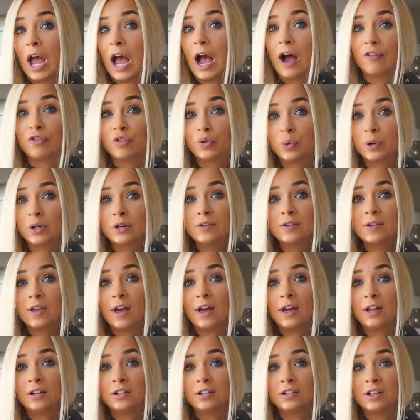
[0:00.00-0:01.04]
afterwards
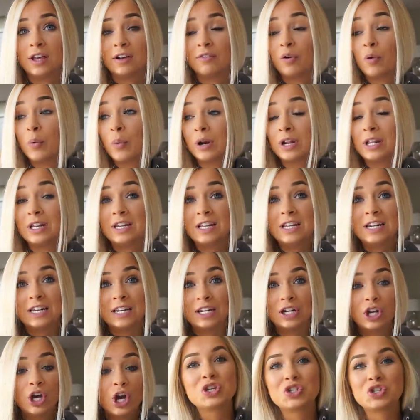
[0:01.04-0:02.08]
and give it what it
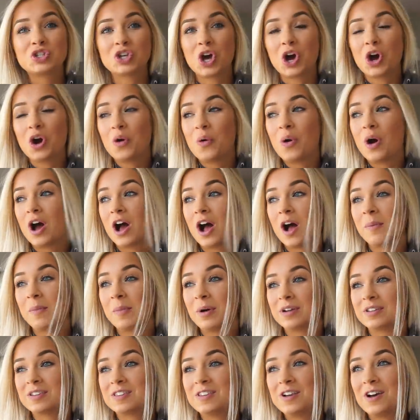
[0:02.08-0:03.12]
needed. So um,
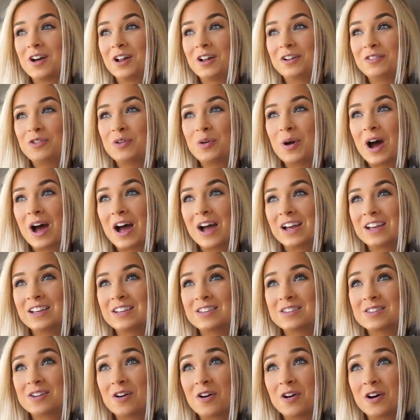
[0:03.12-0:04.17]
I'll see all of you
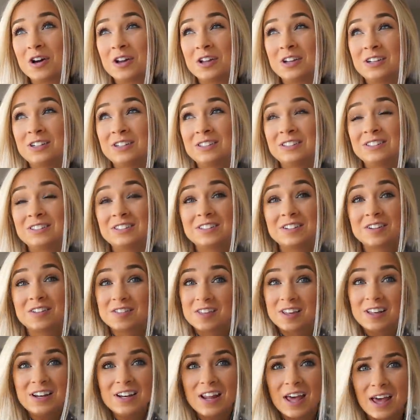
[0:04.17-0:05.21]
guys on
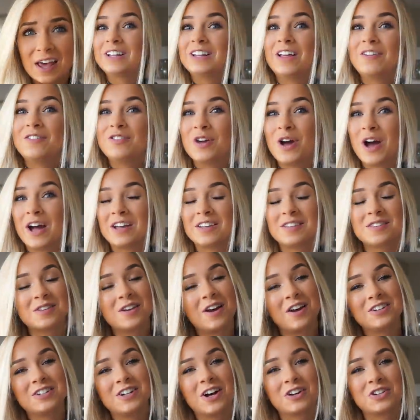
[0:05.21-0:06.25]
Sunday. Love you guys.
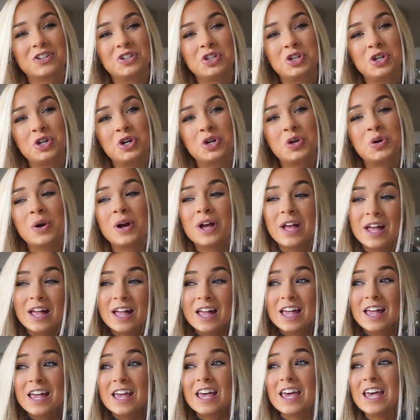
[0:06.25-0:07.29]
I'll talk to you
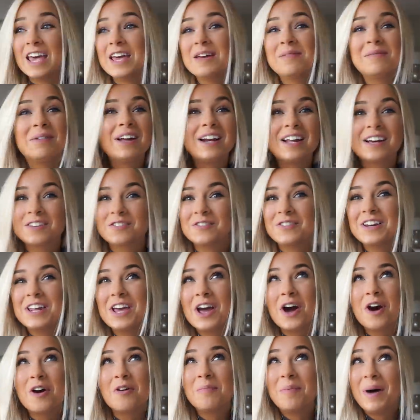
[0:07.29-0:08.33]
in my next
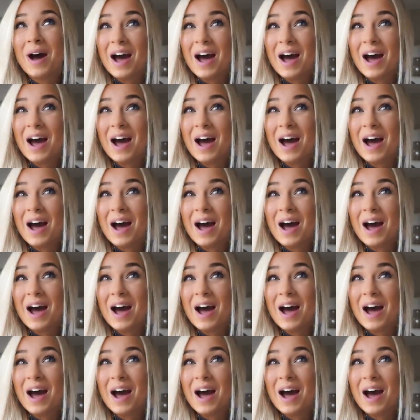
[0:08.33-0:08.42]
video.